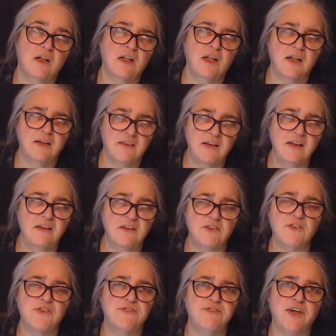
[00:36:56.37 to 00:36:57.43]
I think
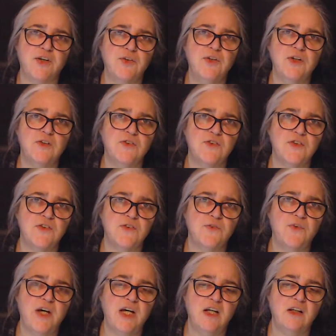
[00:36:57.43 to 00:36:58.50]
there's photos as
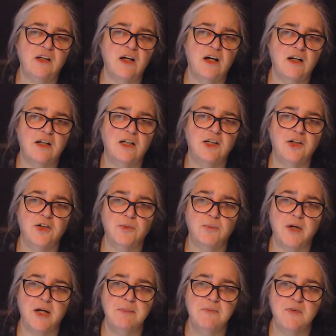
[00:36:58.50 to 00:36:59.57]
well on her
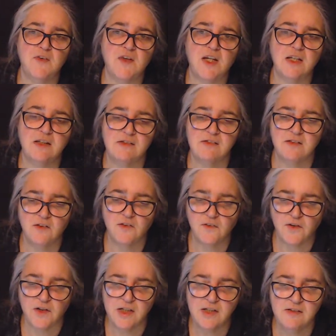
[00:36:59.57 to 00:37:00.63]
website. So
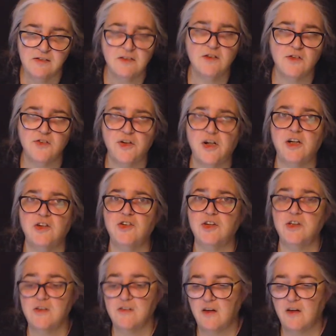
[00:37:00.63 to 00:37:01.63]
there is instructions.